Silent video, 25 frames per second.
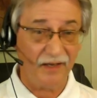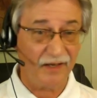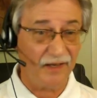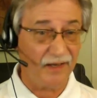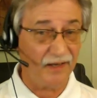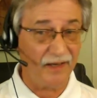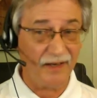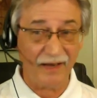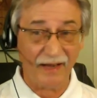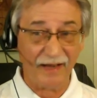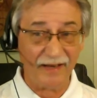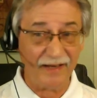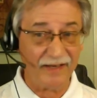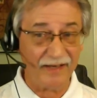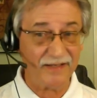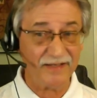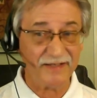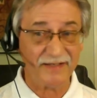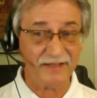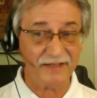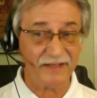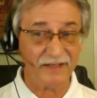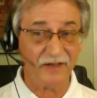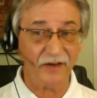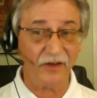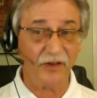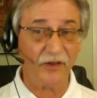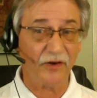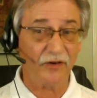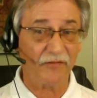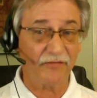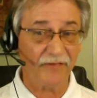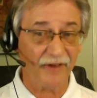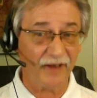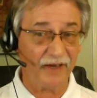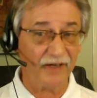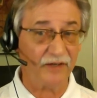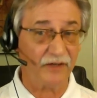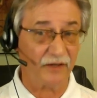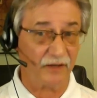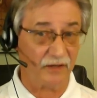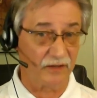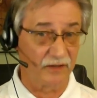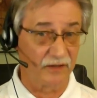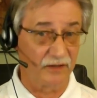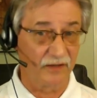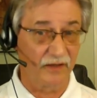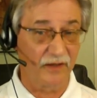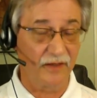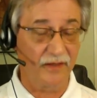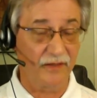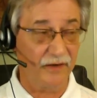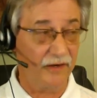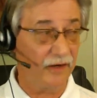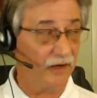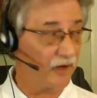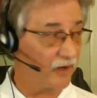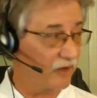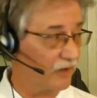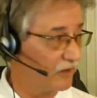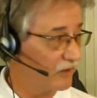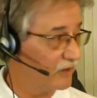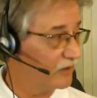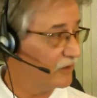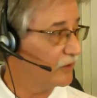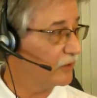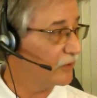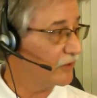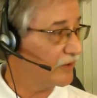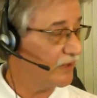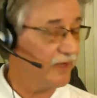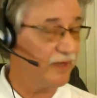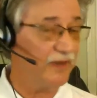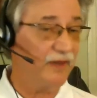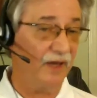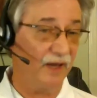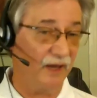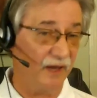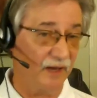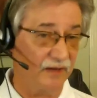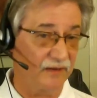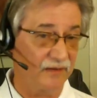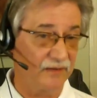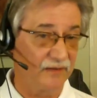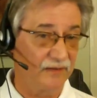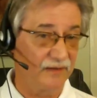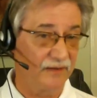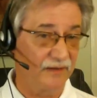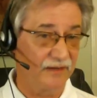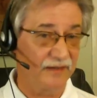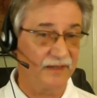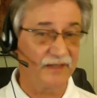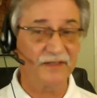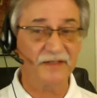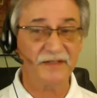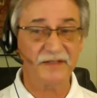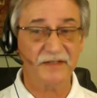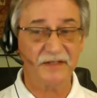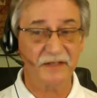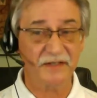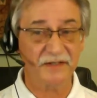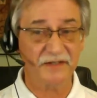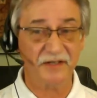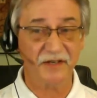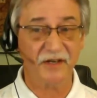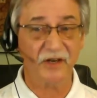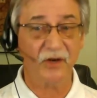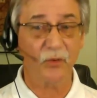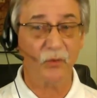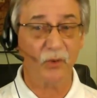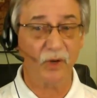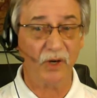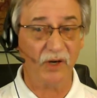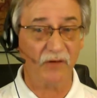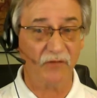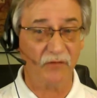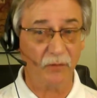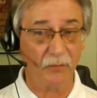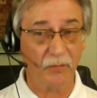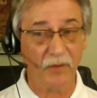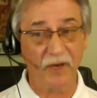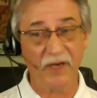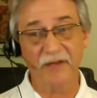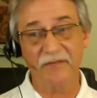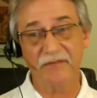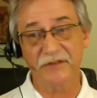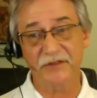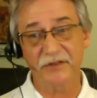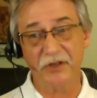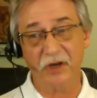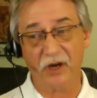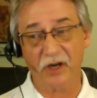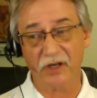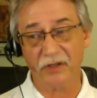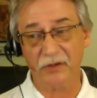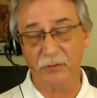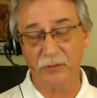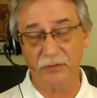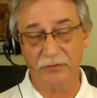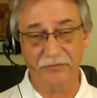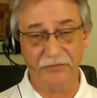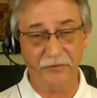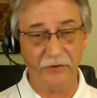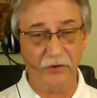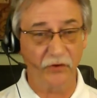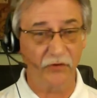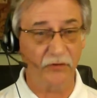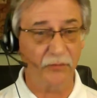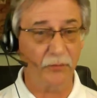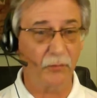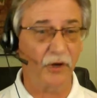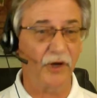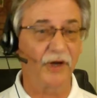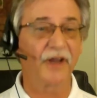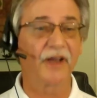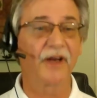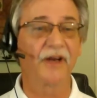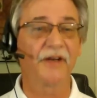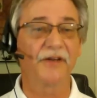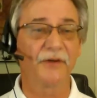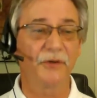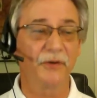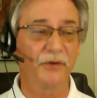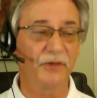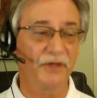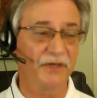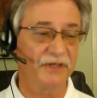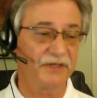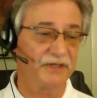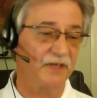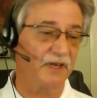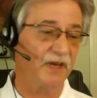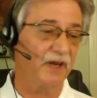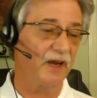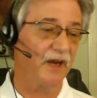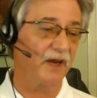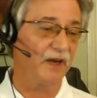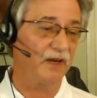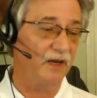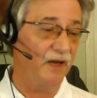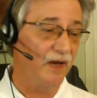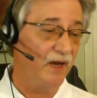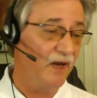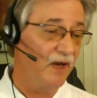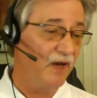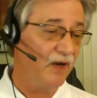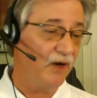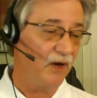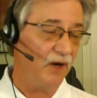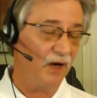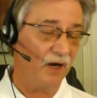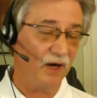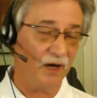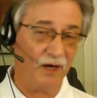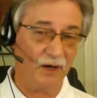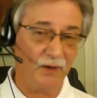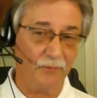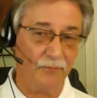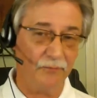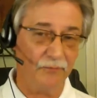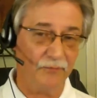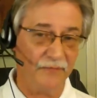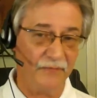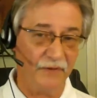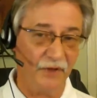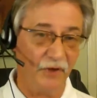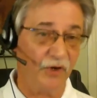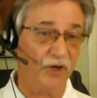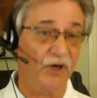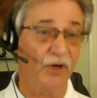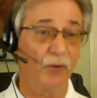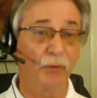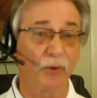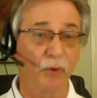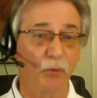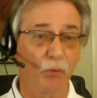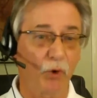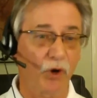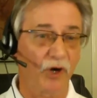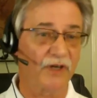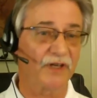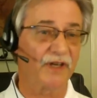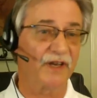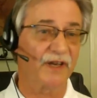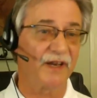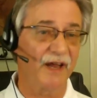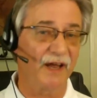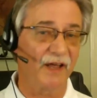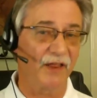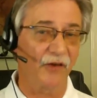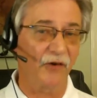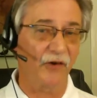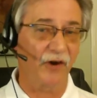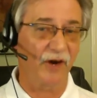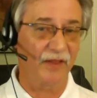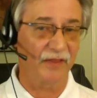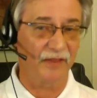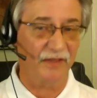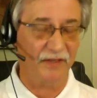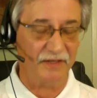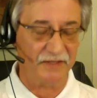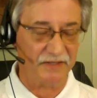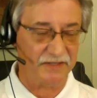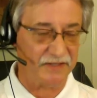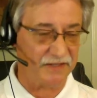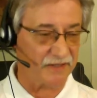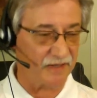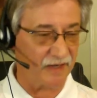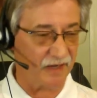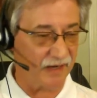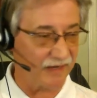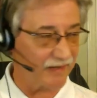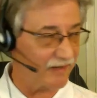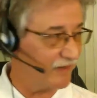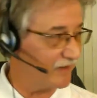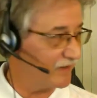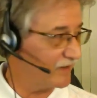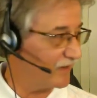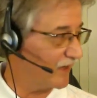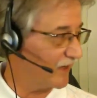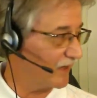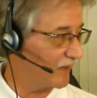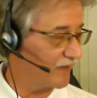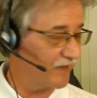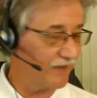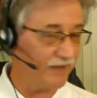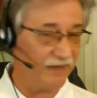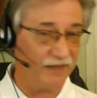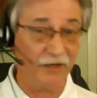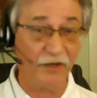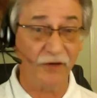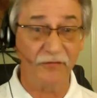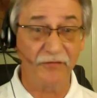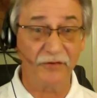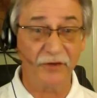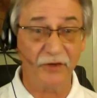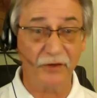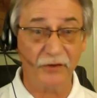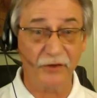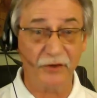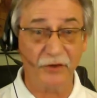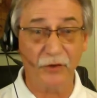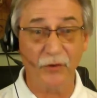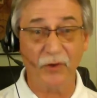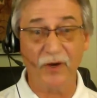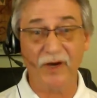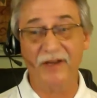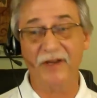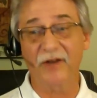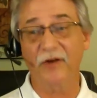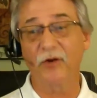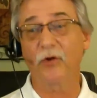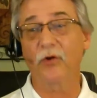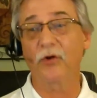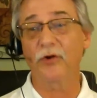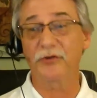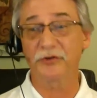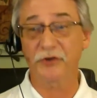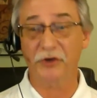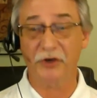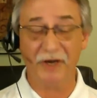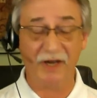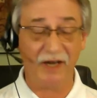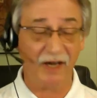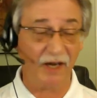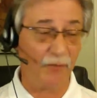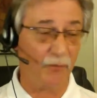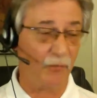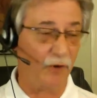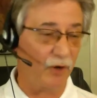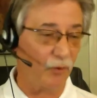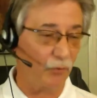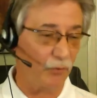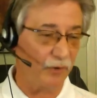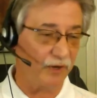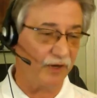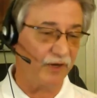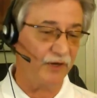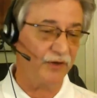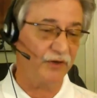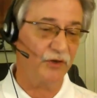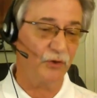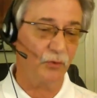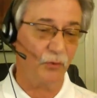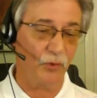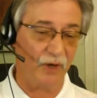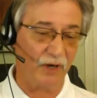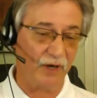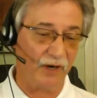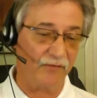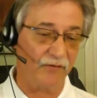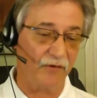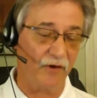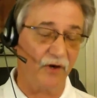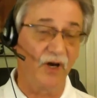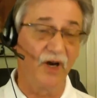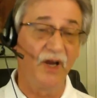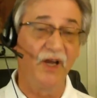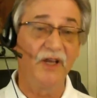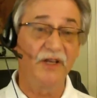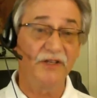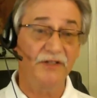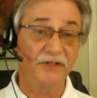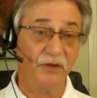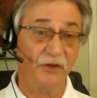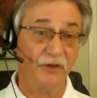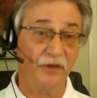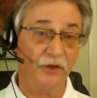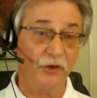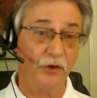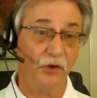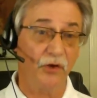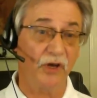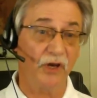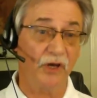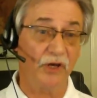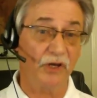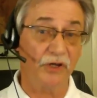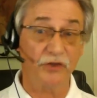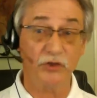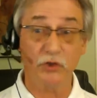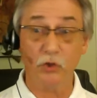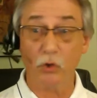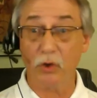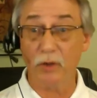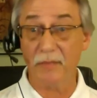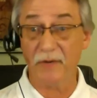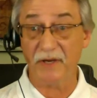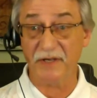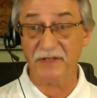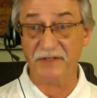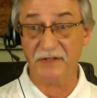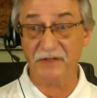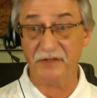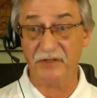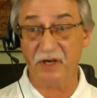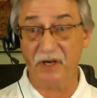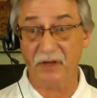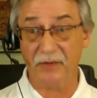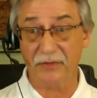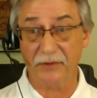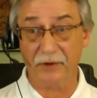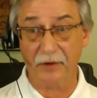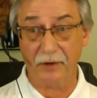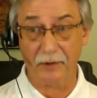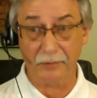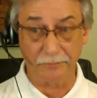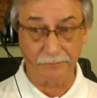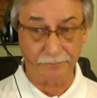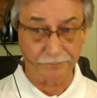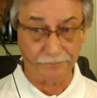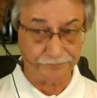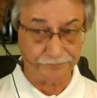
And I didn't see another vendor there who did that. I didn't see a single one of them. I even talked to a few of them. Are you going to do this today? You know, can we work together on this? I can interview you. I can hold your camera. We can do whatever so that you can get your message out there.